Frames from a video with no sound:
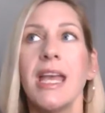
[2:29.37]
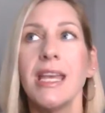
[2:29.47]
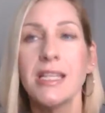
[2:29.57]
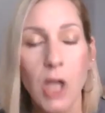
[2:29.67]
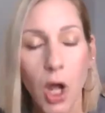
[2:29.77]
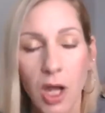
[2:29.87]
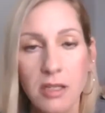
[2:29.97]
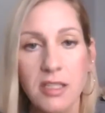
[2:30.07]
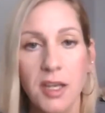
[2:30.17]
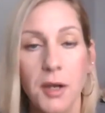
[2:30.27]
is
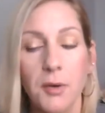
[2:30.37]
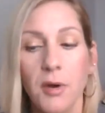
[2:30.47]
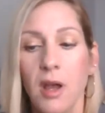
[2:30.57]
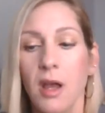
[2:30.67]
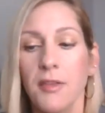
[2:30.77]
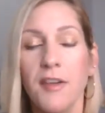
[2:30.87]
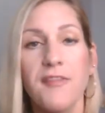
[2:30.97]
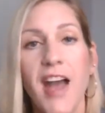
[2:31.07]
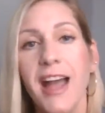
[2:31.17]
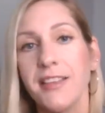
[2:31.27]
also the
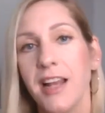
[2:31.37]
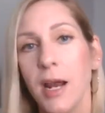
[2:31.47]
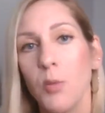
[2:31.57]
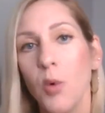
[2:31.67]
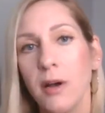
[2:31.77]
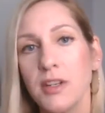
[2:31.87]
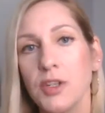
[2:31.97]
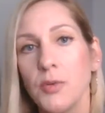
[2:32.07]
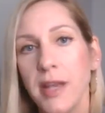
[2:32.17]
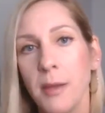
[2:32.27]
fact that I want to